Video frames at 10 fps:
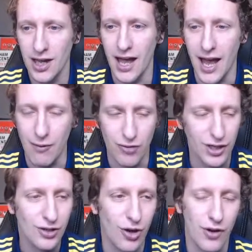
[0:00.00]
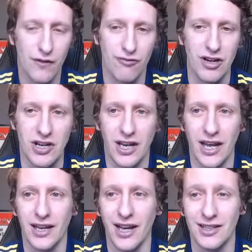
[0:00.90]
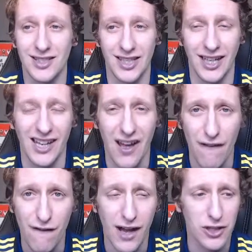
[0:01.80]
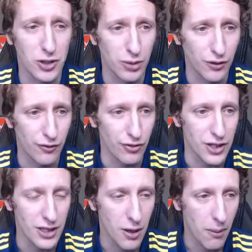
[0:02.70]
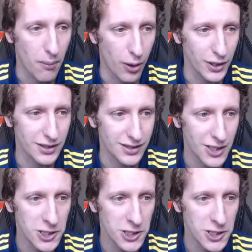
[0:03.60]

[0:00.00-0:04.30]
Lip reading: Emre scoring a free kick and sealing a valuable 3 points.